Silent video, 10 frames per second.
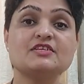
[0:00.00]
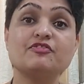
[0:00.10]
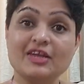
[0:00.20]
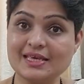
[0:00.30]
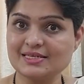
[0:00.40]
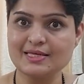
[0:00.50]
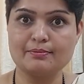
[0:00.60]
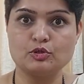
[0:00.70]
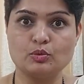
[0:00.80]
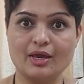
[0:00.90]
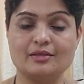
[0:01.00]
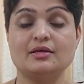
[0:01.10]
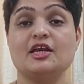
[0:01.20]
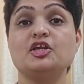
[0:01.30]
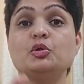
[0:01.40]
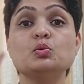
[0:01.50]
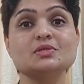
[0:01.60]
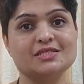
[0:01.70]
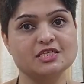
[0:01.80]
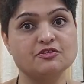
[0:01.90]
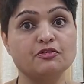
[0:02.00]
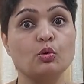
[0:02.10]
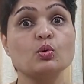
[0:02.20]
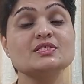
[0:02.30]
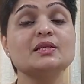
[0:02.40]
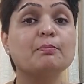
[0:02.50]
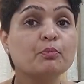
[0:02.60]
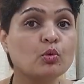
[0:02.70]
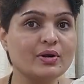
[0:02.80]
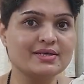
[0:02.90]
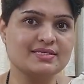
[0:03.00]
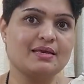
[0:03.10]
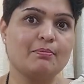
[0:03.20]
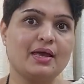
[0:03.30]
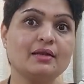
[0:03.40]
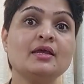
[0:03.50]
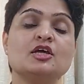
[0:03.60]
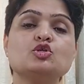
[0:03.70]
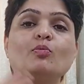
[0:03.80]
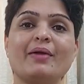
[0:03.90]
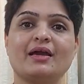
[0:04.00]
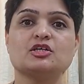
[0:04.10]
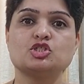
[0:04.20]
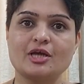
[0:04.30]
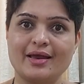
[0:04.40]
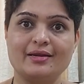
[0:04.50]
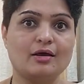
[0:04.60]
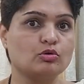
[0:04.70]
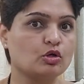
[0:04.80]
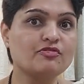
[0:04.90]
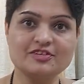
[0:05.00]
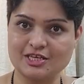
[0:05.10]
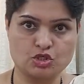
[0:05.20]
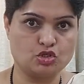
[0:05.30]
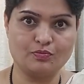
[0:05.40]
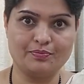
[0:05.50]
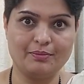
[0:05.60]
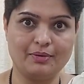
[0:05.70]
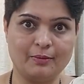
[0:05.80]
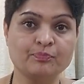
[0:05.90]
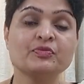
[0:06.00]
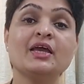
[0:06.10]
freeze them together and use this frozen pooled semen to make a child out of test tube baby.